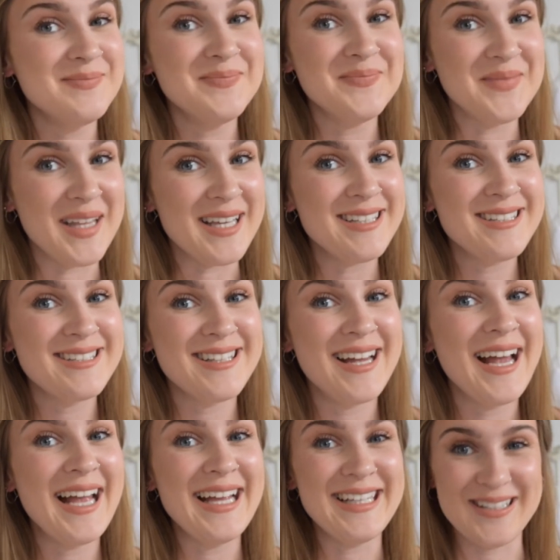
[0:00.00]
This
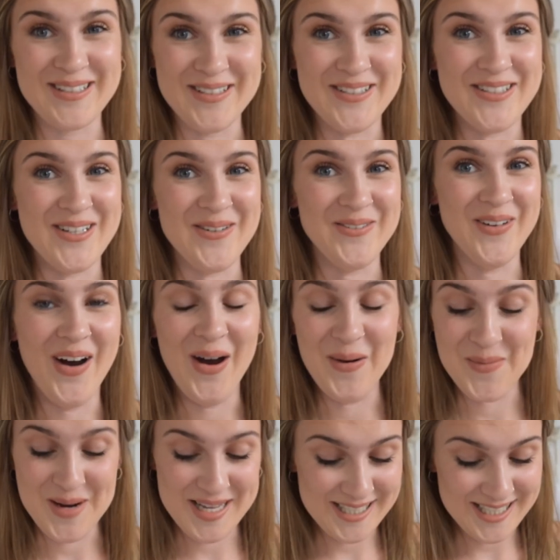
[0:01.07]
is good so far,
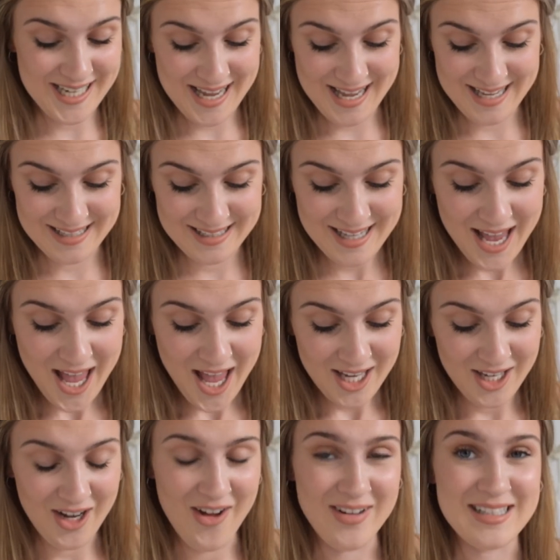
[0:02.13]
which is, you
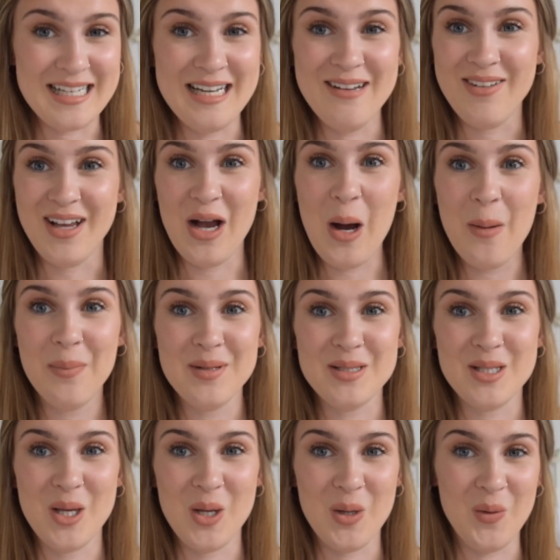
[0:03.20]
know, it's living up
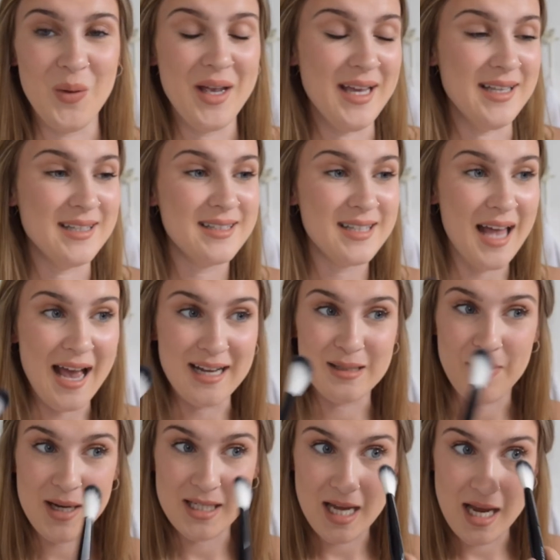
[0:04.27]
to its
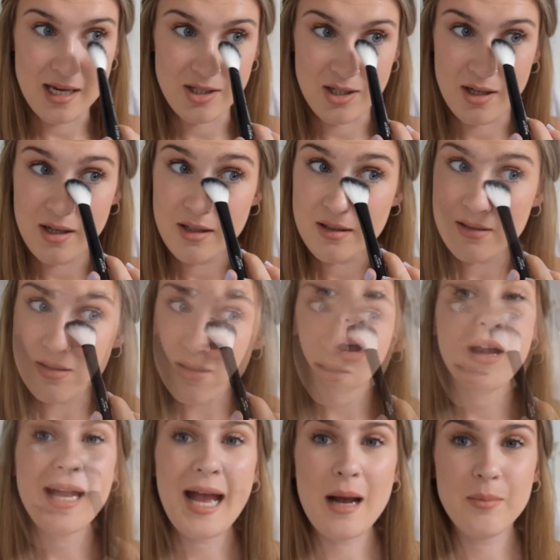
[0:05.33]
expectations. What
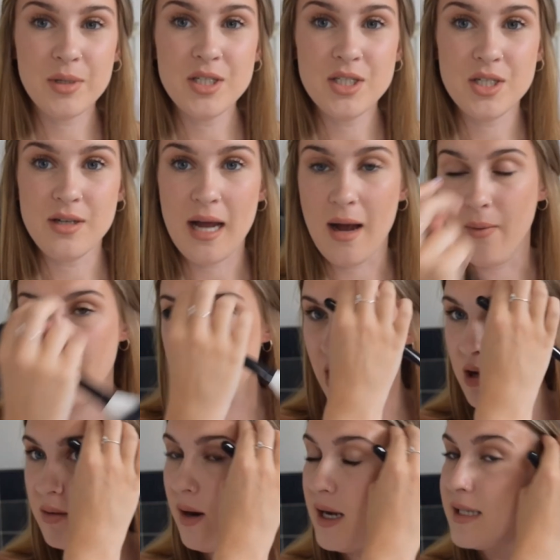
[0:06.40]
I am going to do now, I
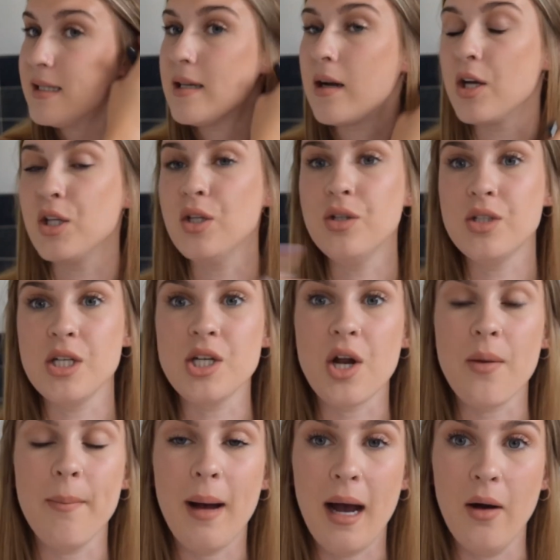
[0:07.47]
know I said I usually
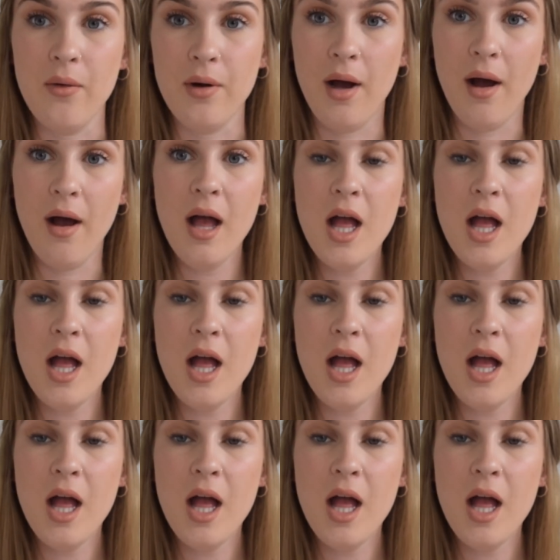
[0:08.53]
don't powder